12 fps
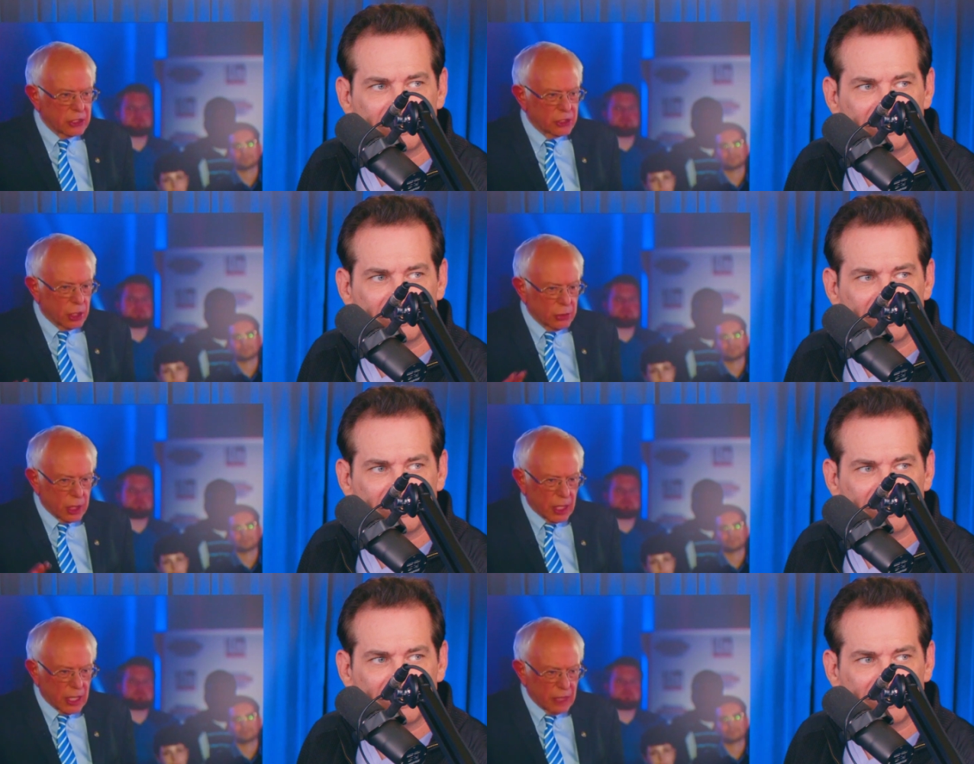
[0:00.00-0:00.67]
Speaker 1: is Joe
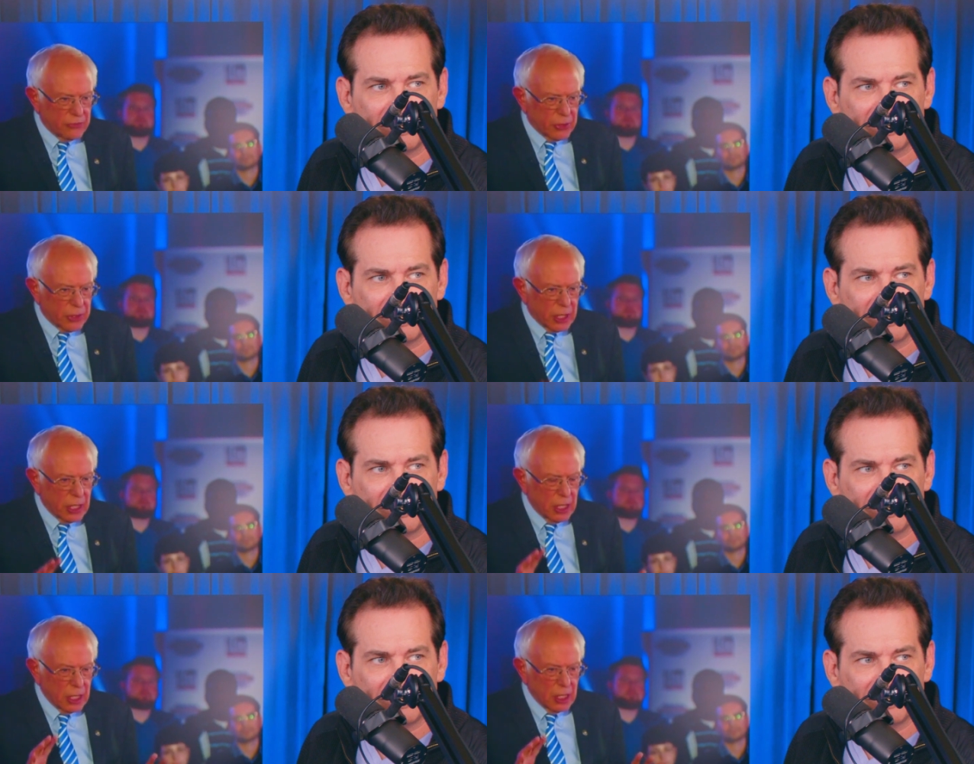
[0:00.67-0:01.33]
and I have
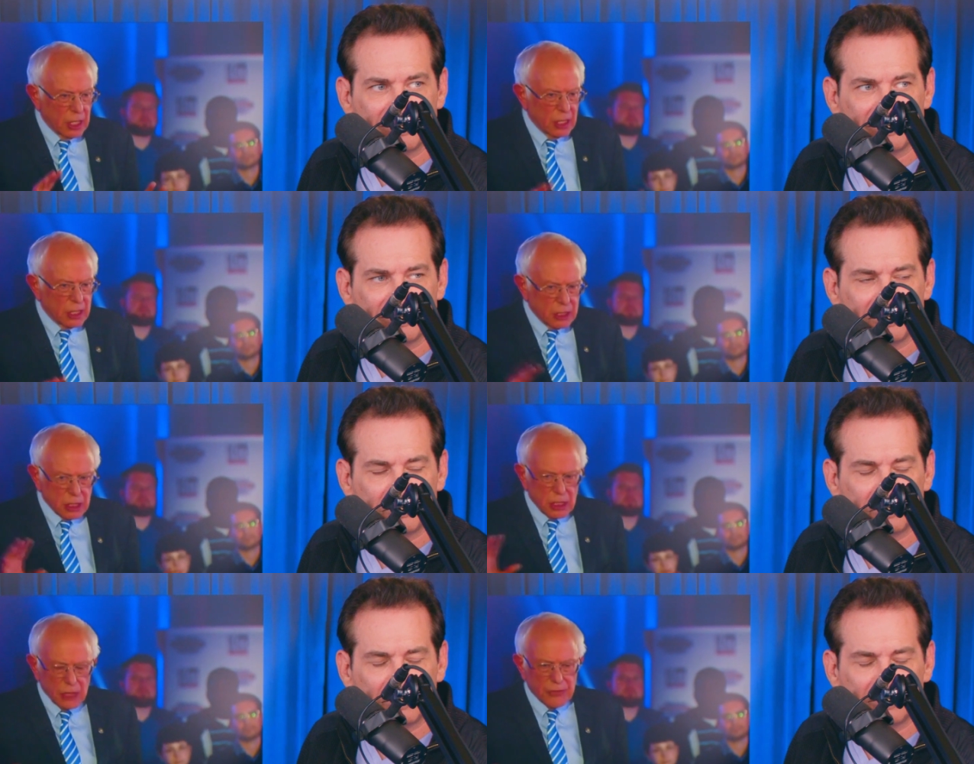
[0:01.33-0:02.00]
very
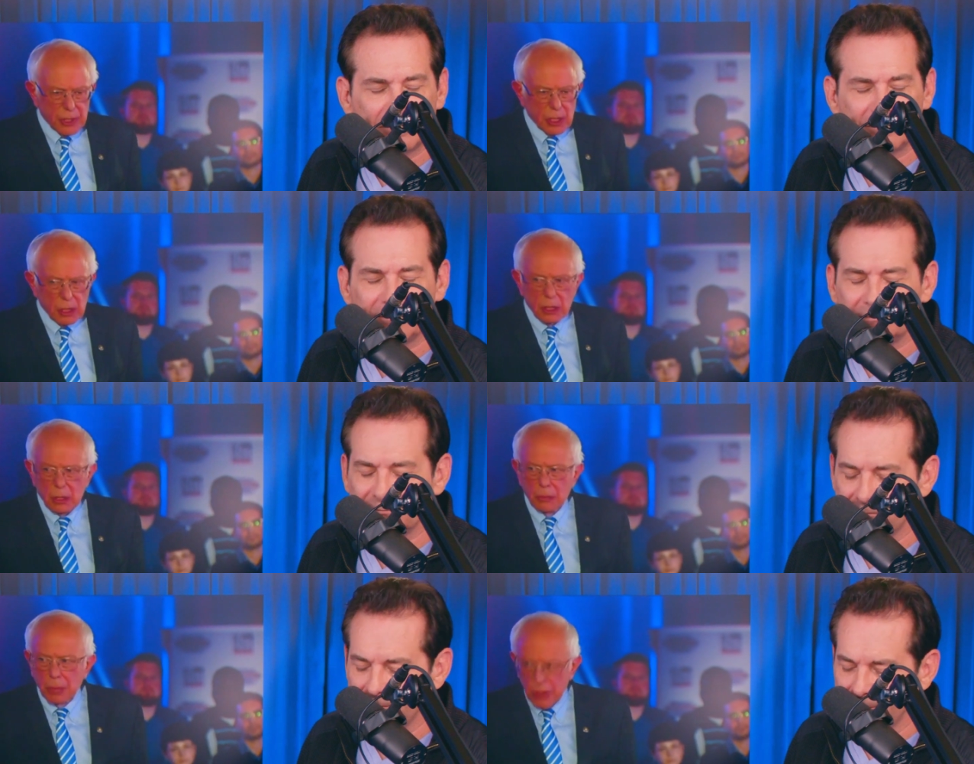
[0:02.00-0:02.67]
significant
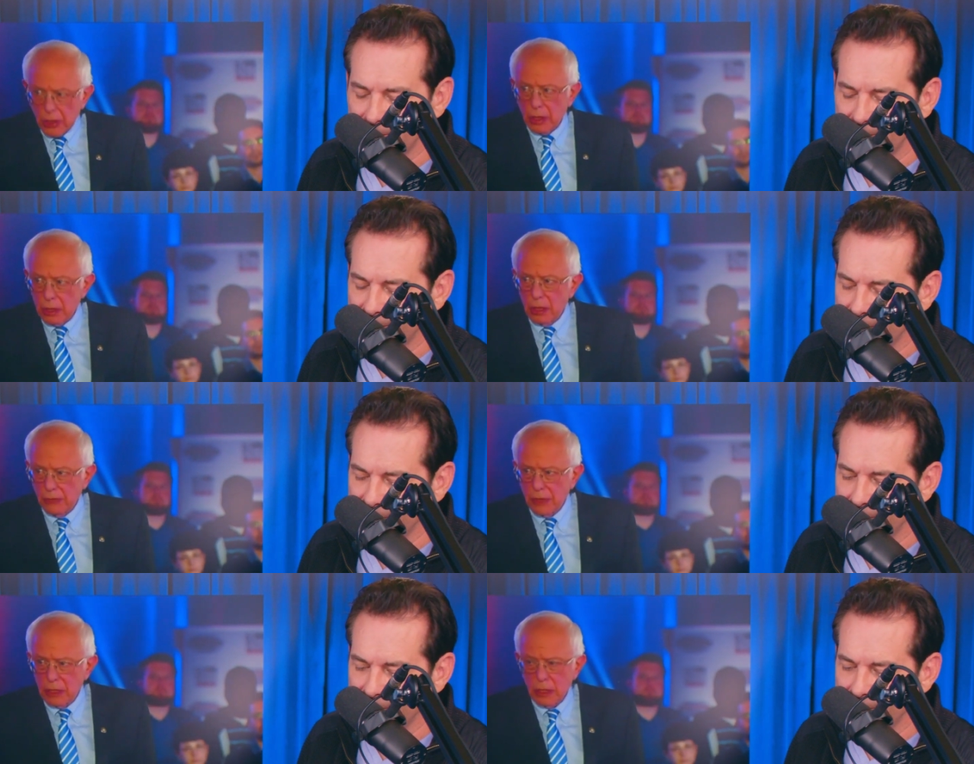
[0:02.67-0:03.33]
political
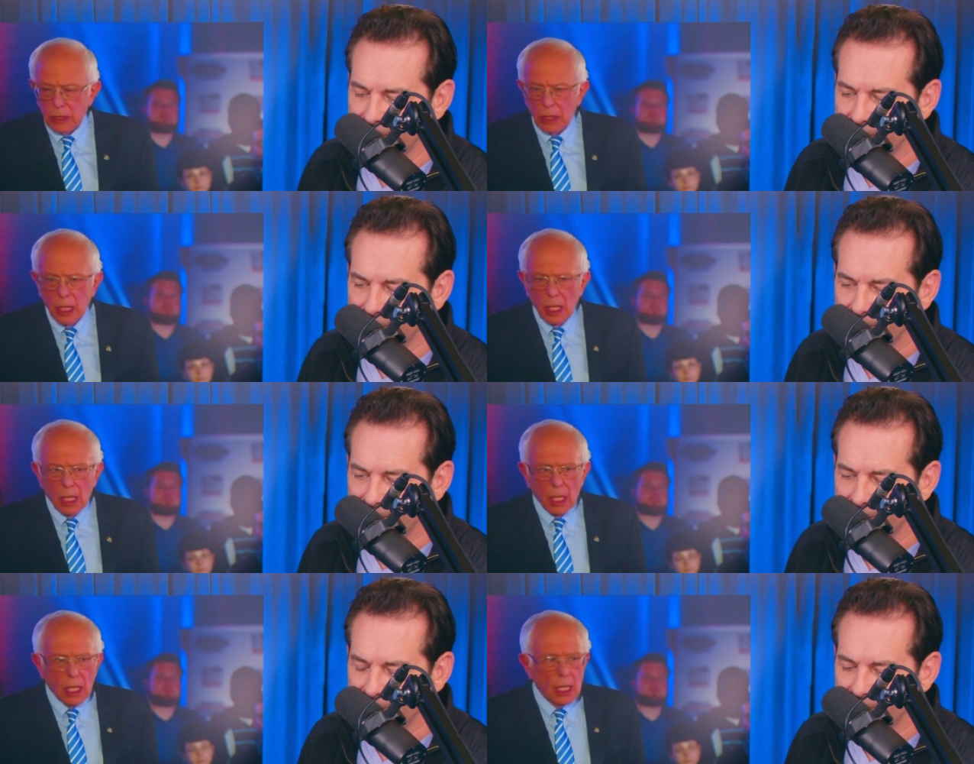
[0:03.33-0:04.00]
differences.
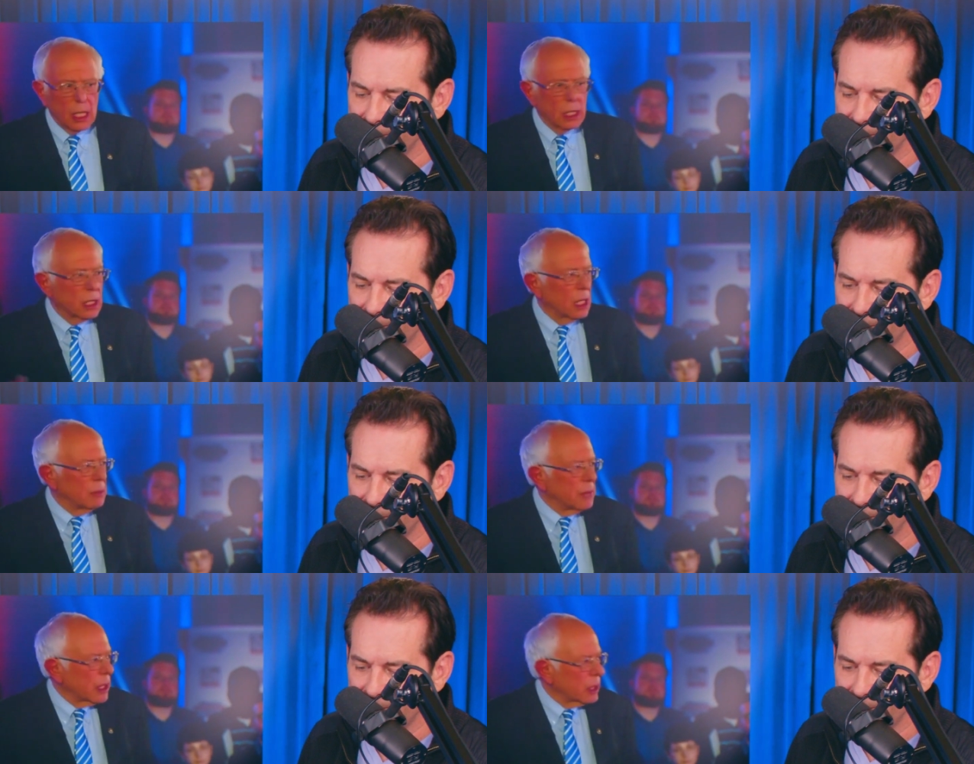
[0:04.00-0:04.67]
And
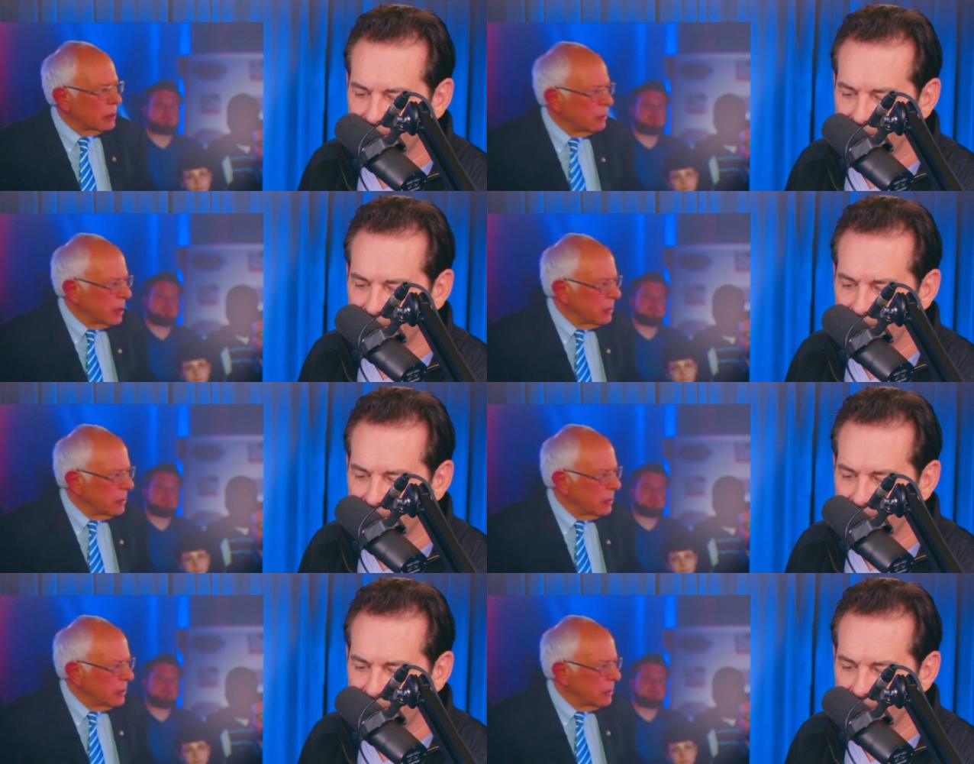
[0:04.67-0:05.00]
I'm not going to